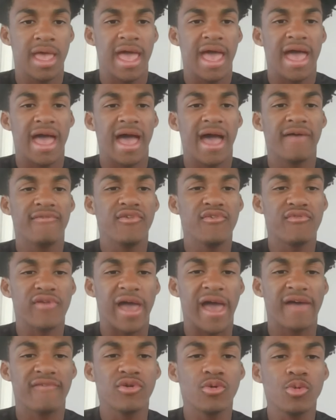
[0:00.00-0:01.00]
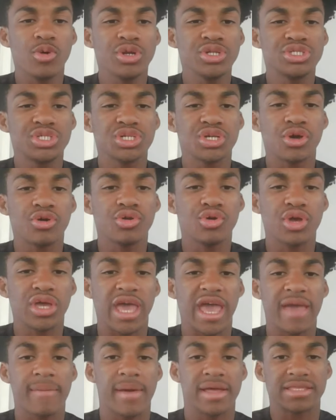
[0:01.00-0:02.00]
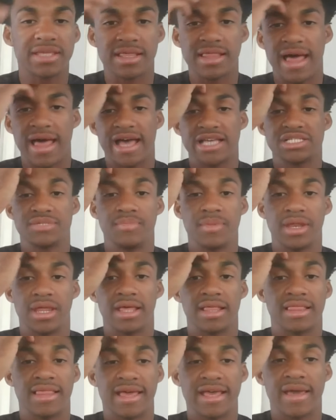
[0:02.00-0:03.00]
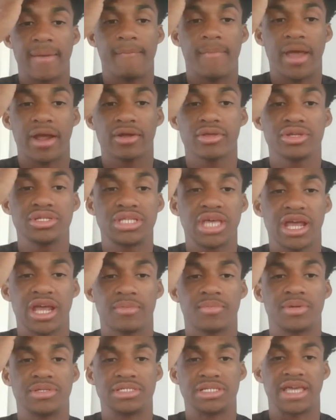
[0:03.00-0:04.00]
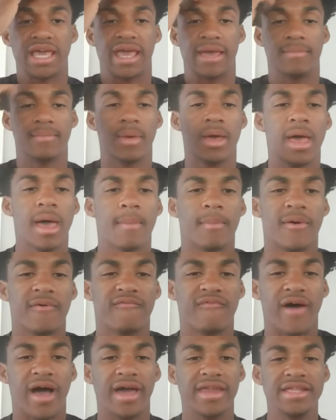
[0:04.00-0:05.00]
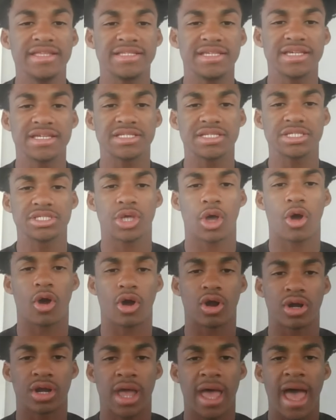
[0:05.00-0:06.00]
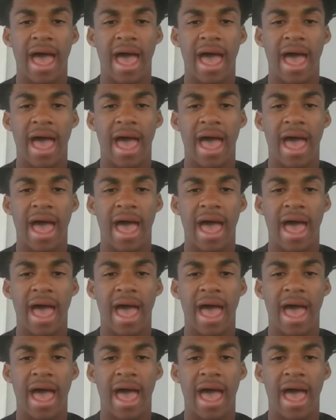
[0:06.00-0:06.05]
Have you ever wanted to go to a game at the last minute, like a Maryland Terrapins game, but finding tickets is hard?